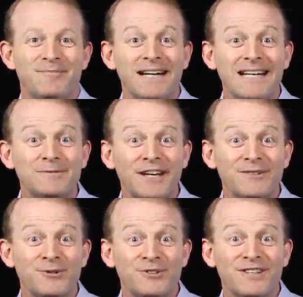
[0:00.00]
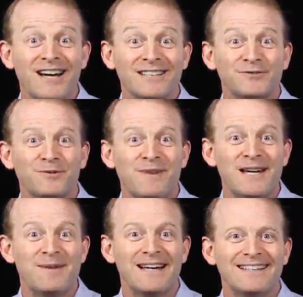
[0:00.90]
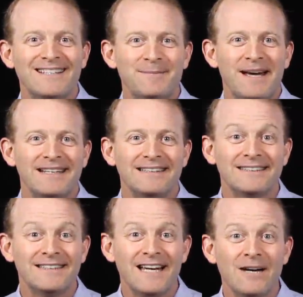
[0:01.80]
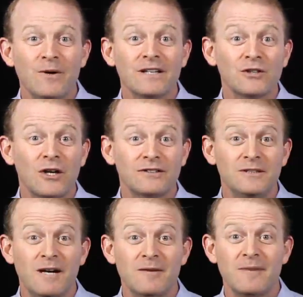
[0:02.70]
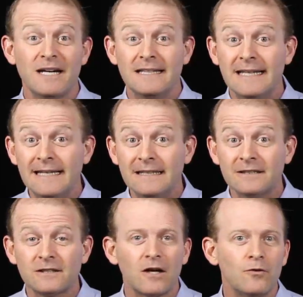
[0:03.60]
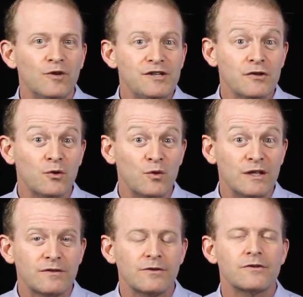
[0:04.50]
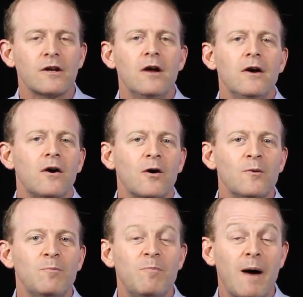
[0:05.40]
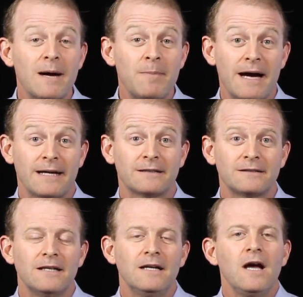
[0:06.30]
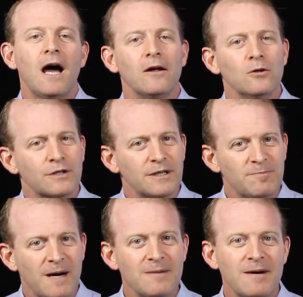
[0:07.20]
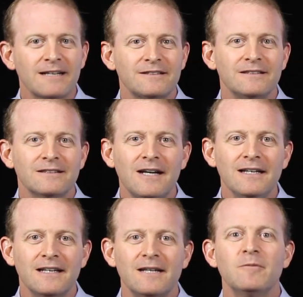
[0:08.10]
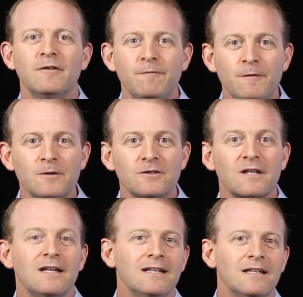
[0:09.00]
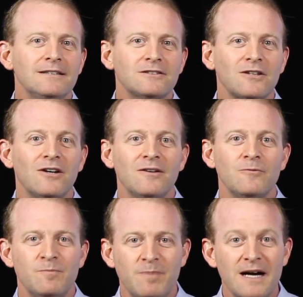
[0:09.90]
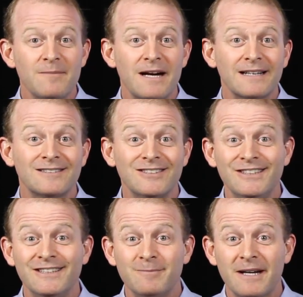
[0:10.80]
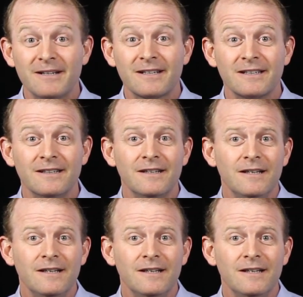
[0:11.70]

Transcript: My name's Andrew Stotts from Maybank Kim Eng, and today I want to talk to you about my latest original research on buybacks. I'll look at buybacks in Thailand, but first let's start with buybacks in America.